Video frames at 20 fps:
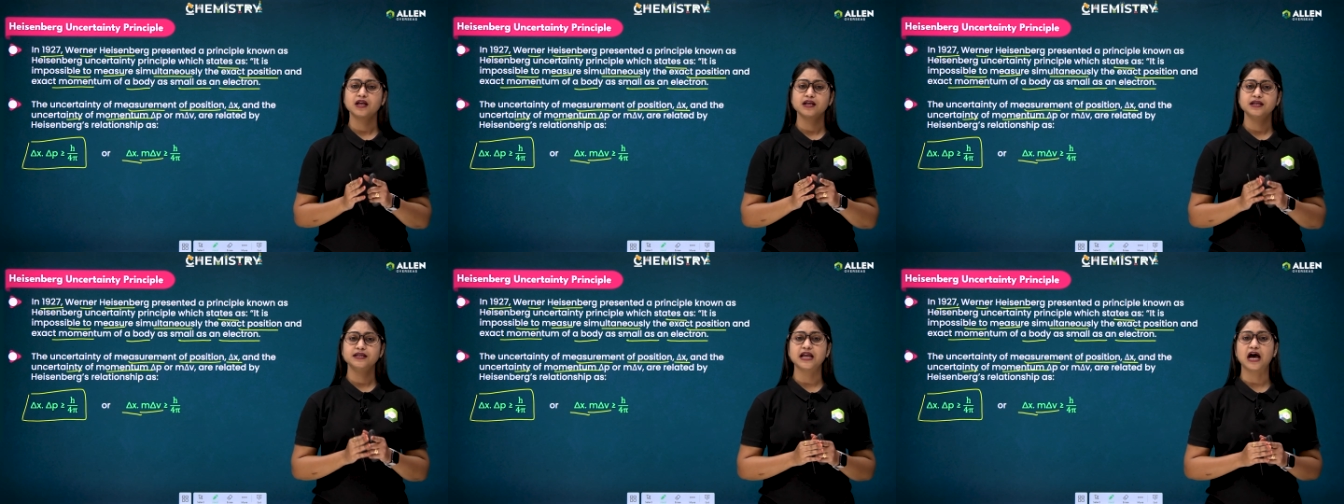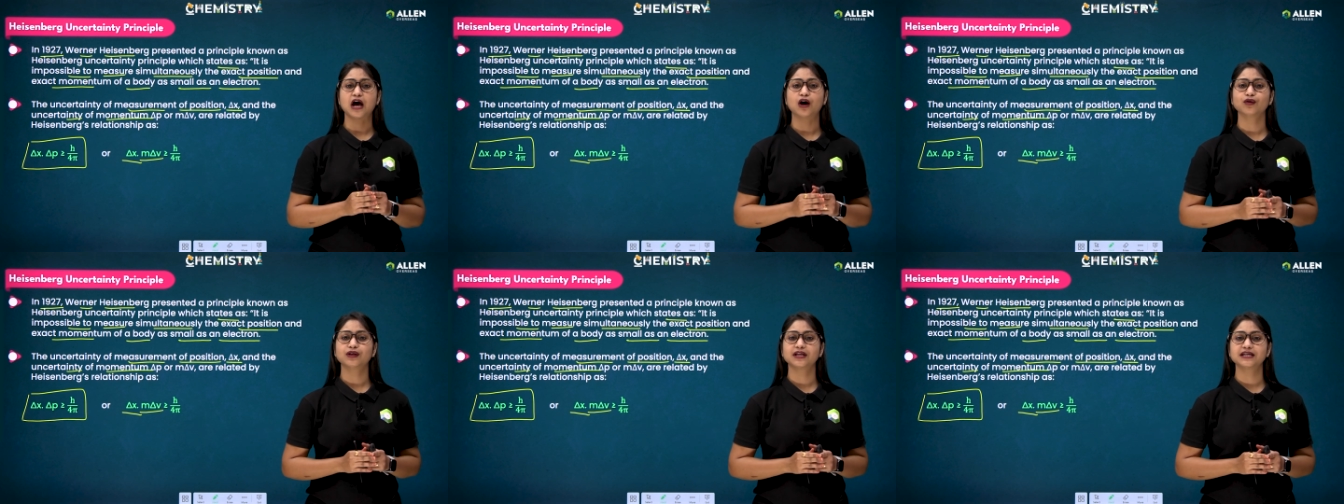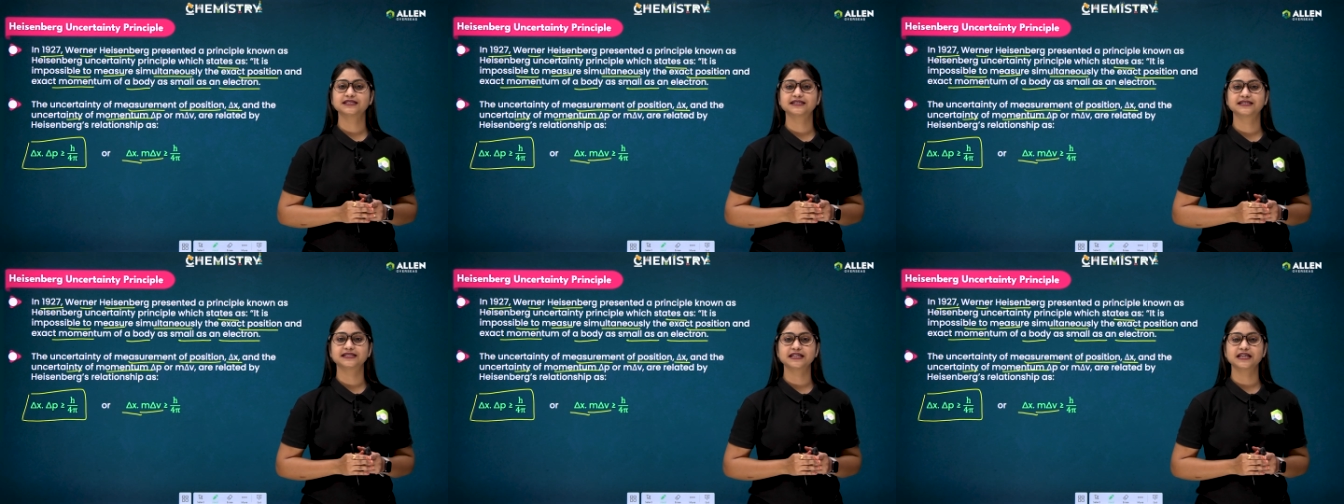Now
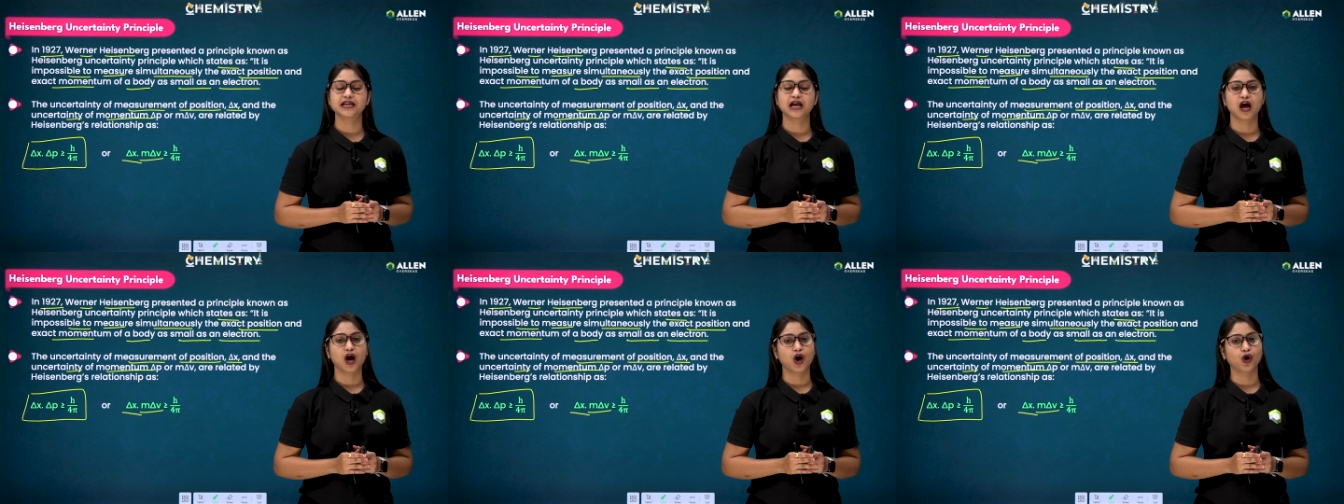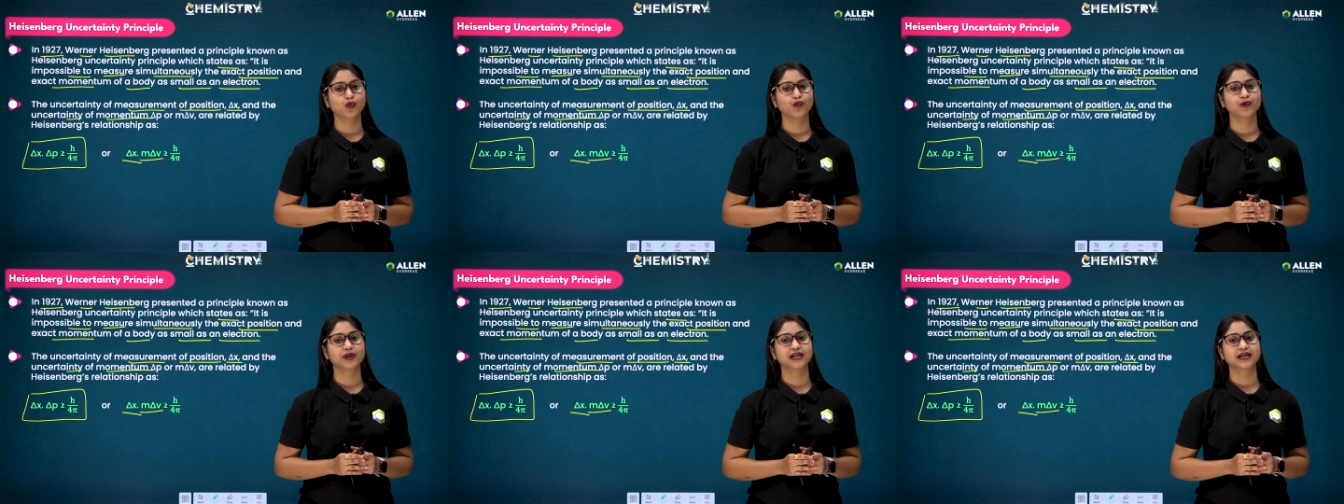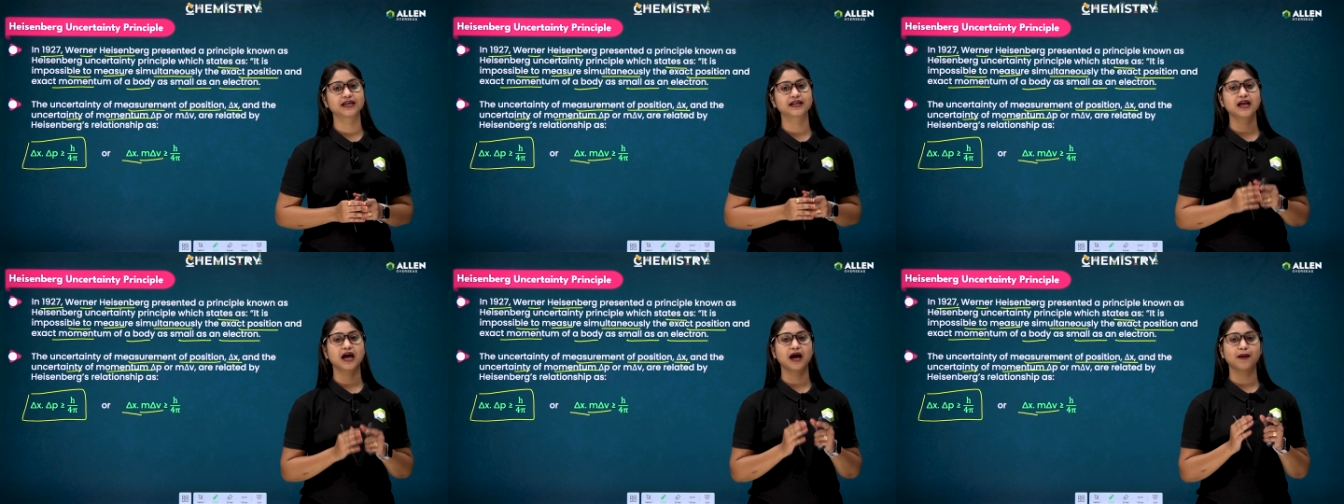let's see how we
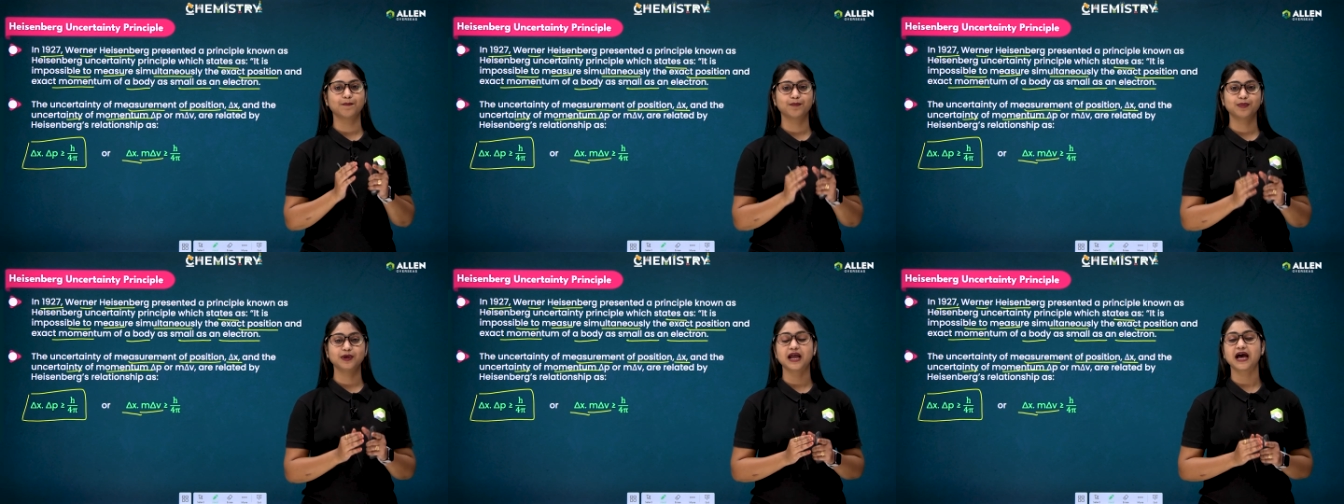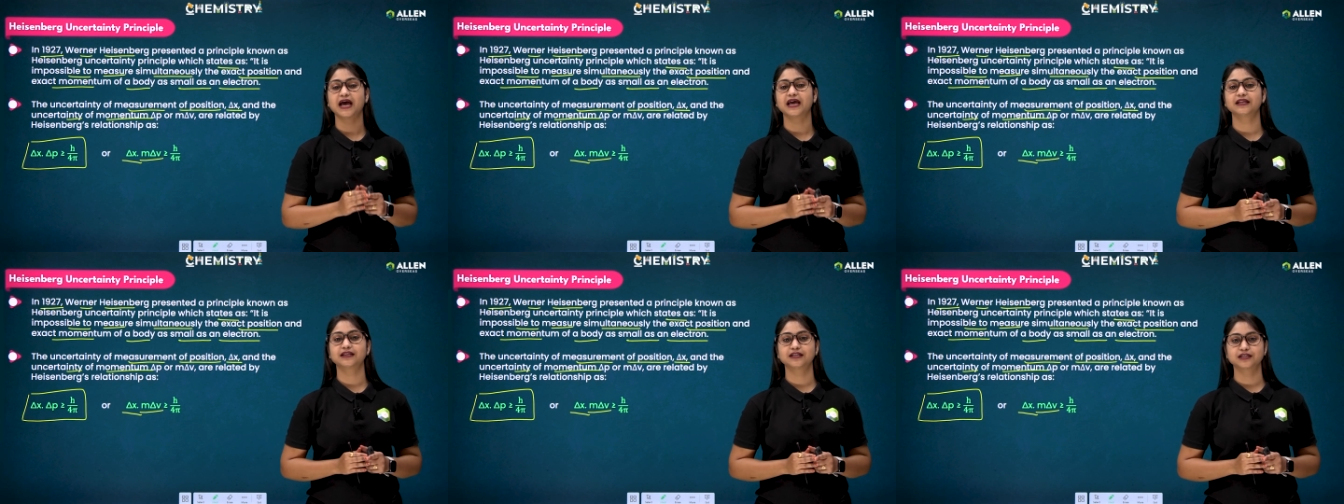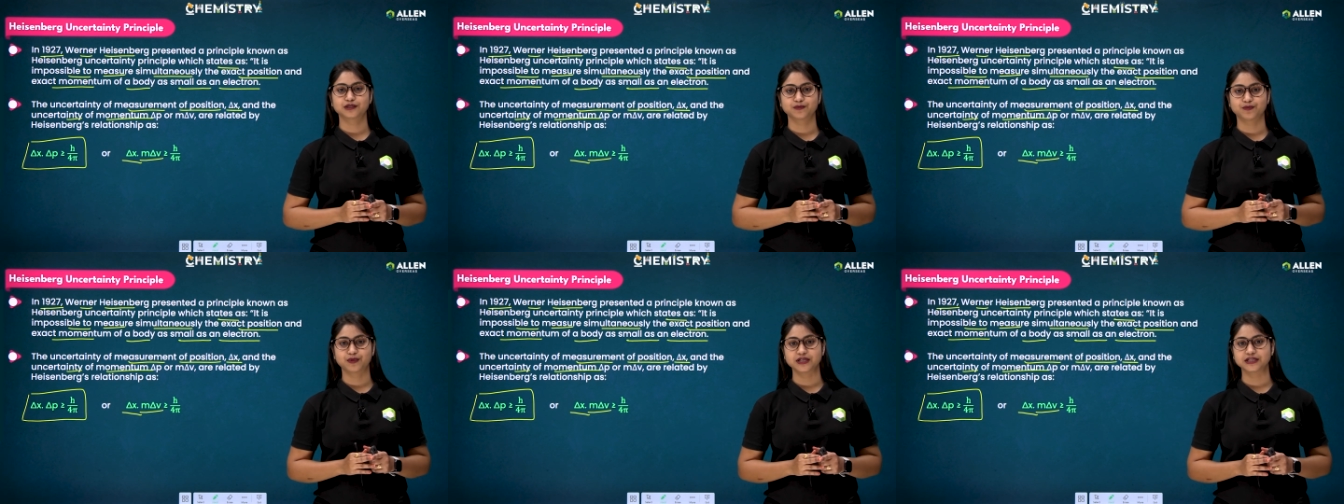can apply
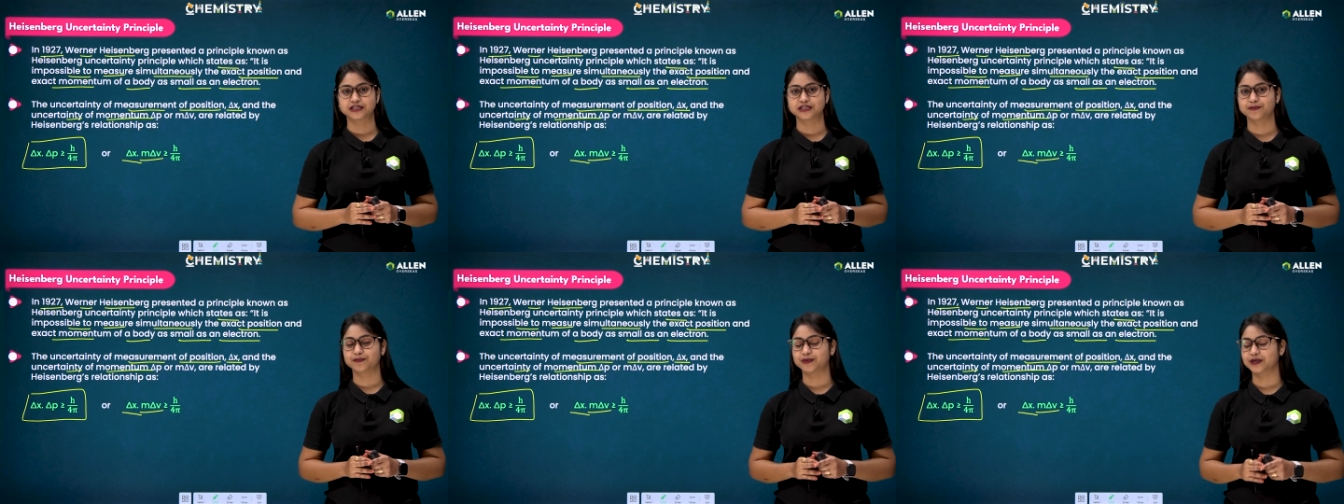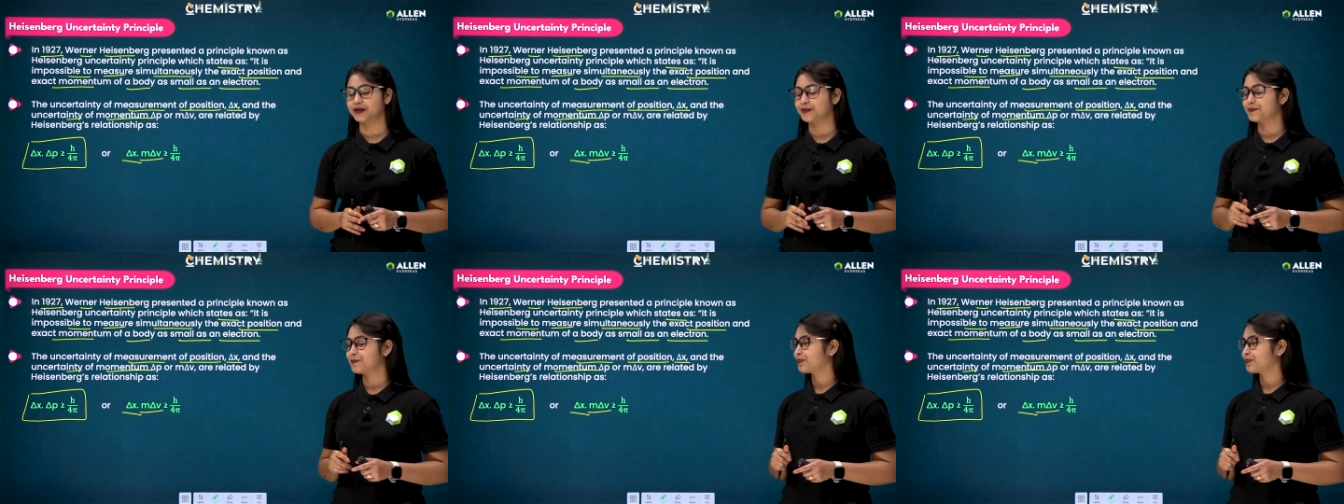this principle.